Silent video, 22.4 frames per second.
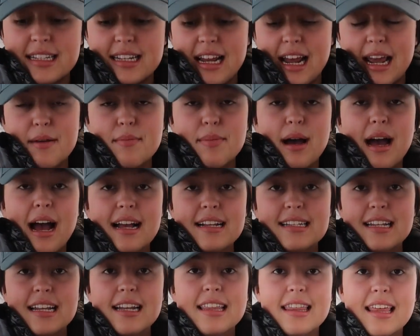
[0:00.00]
tonight, but I
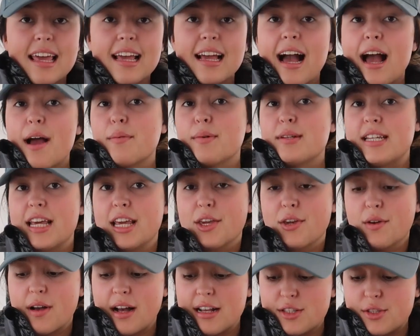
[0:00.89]
did think I would take
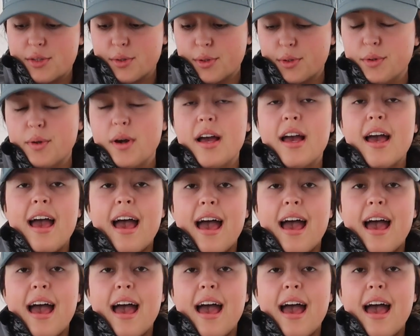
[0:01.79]
you guys through